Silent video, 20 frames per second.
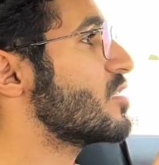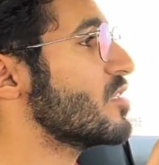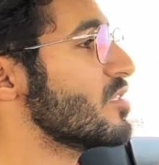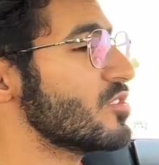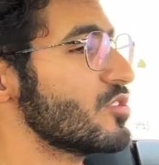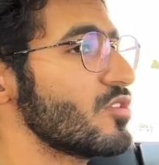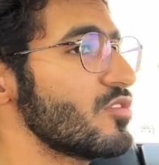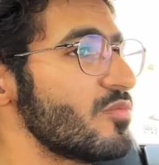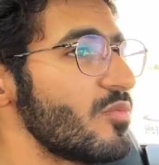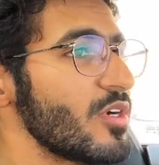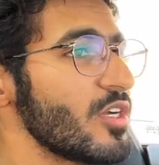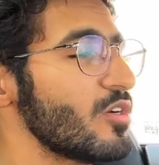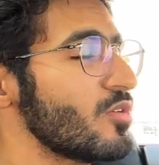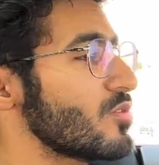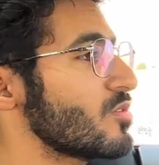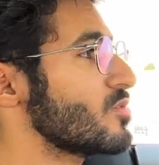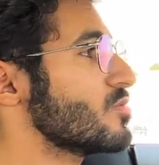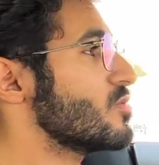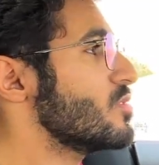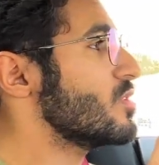a test of my
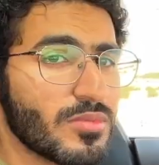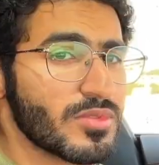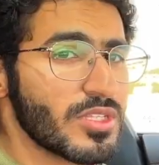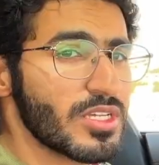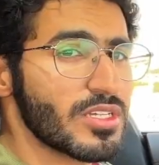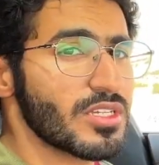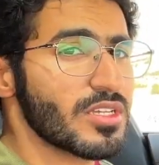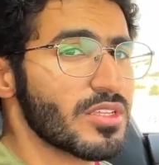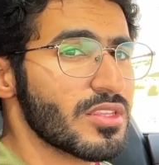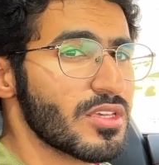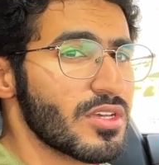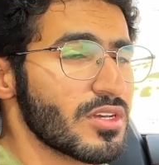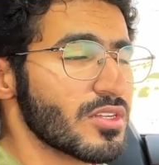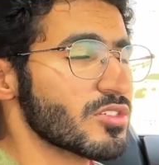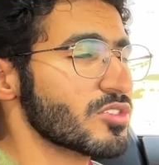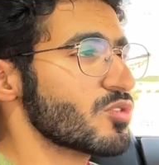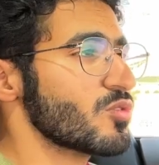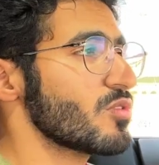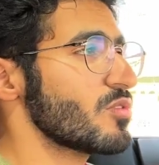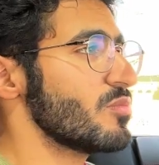own. I'm taking the
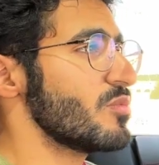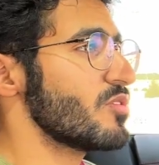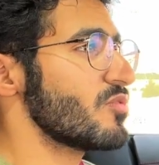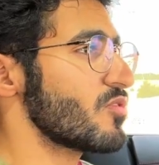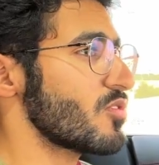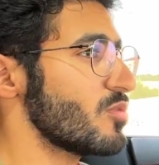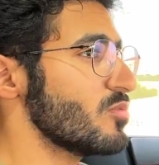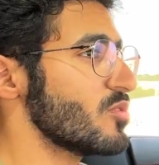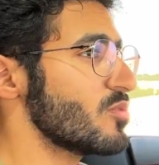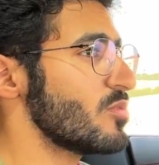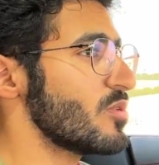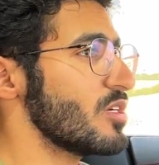RS with me from